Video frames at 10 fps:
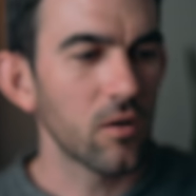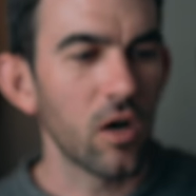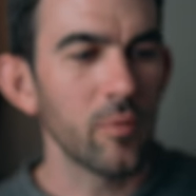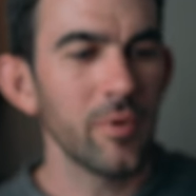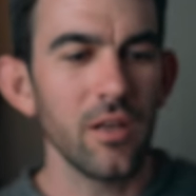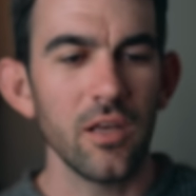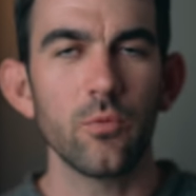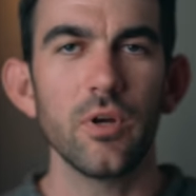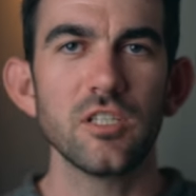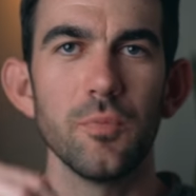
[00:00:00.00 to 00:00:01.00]
Garmin
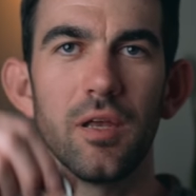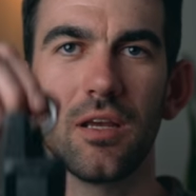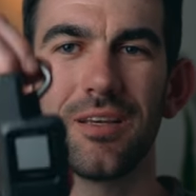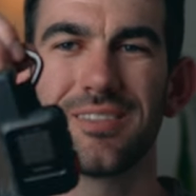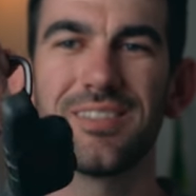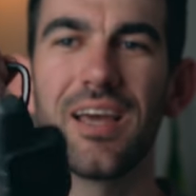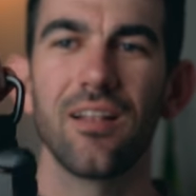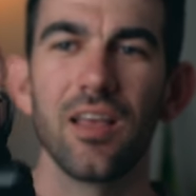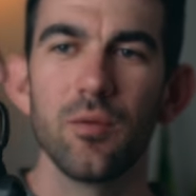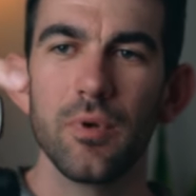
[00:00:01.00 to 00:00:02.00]
InReach Mini satellite